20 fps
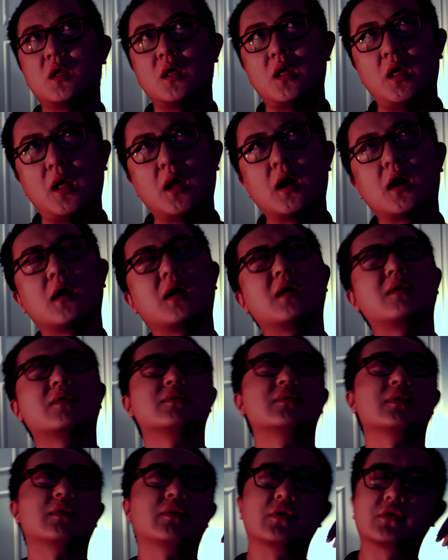Yeah, and
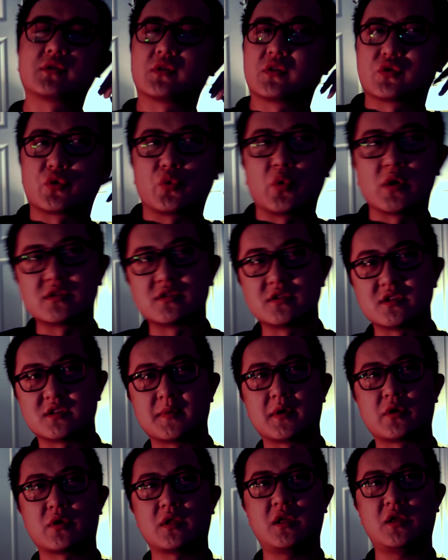there's also questions
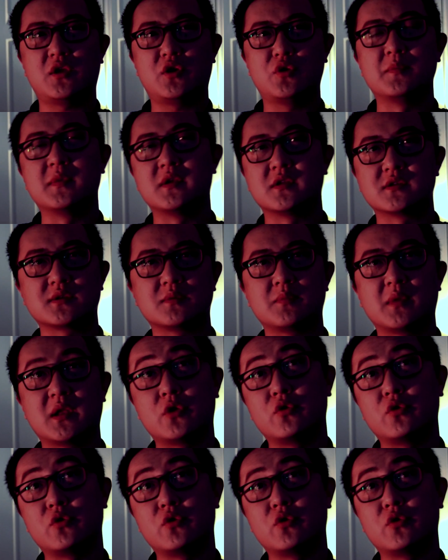about humanism and